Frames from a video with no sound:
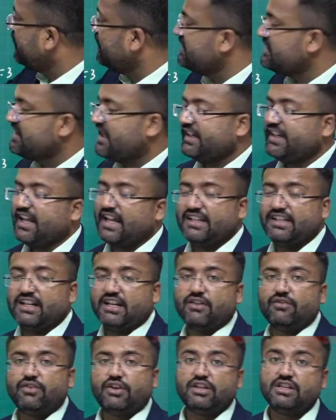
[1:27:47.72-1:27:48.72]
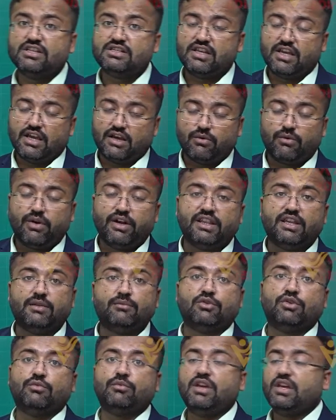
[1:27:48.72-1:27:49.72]
this and tan theta for this, equate them
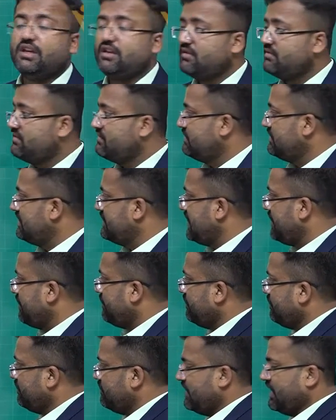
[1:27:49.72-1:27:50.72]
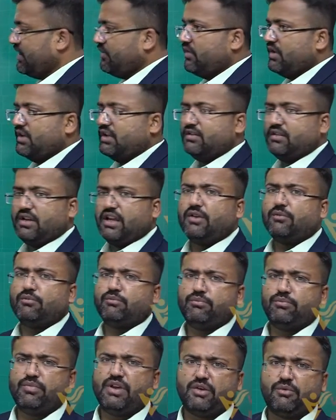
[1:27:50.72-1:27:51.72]
to be same,
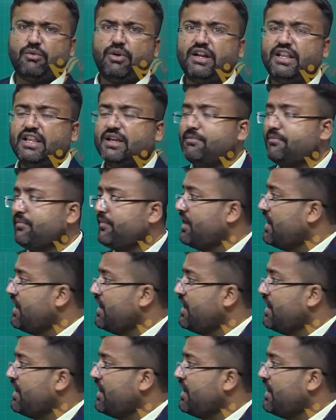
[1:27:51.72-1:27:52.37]
equate them